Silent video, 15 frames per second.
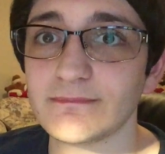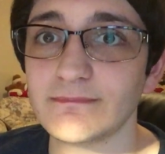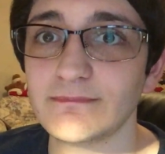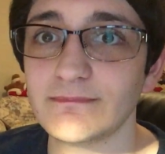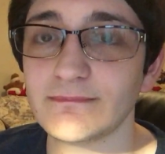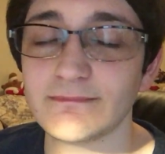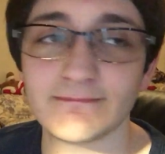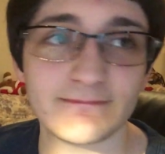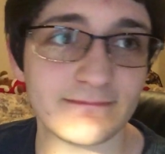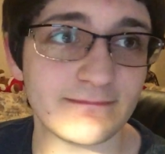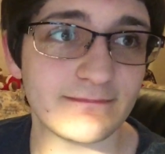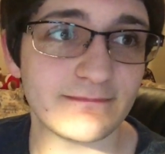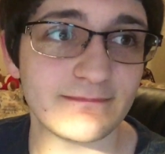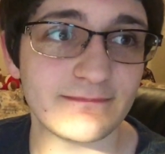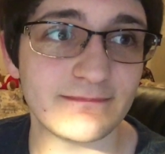I don't know why.
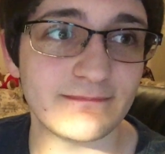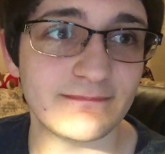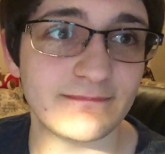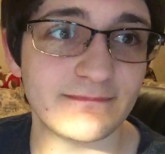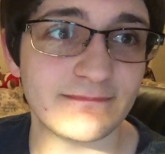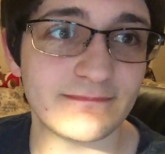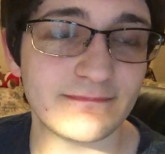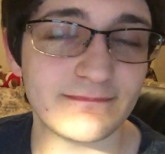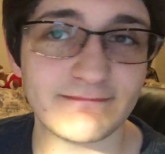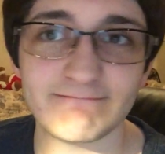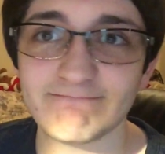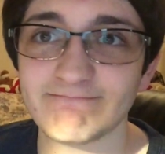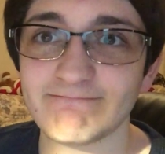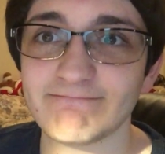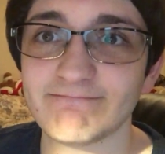Yeah, it's like
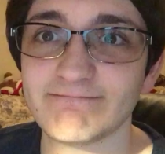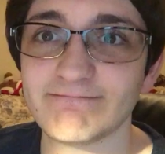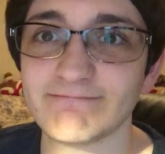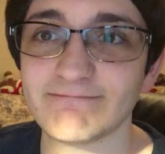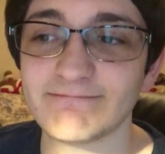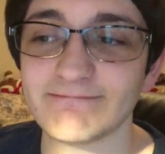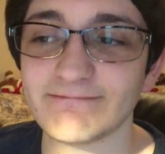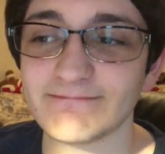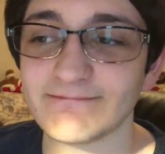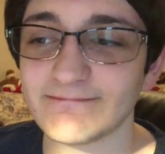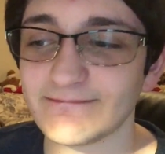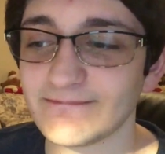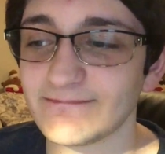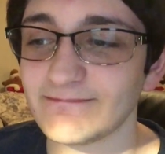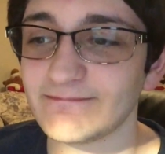July 7th
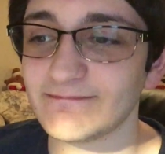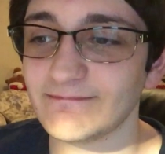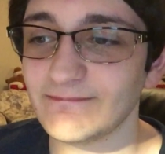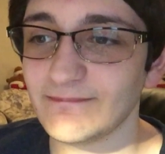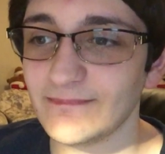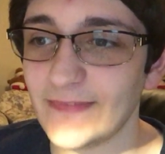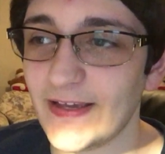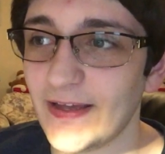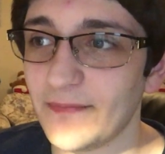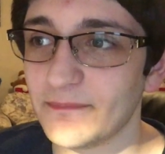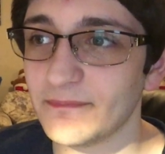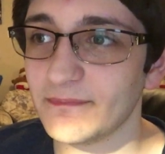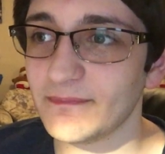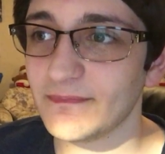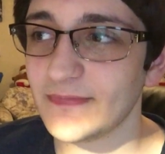now. Yeah. Yeah.
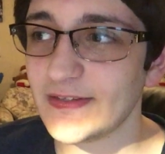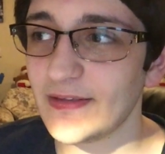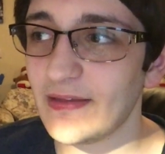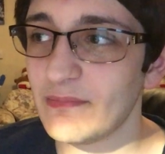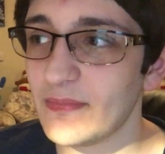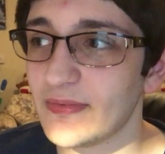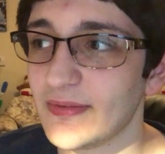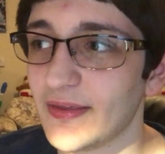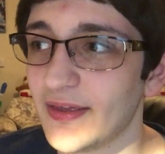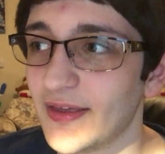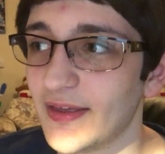Big one.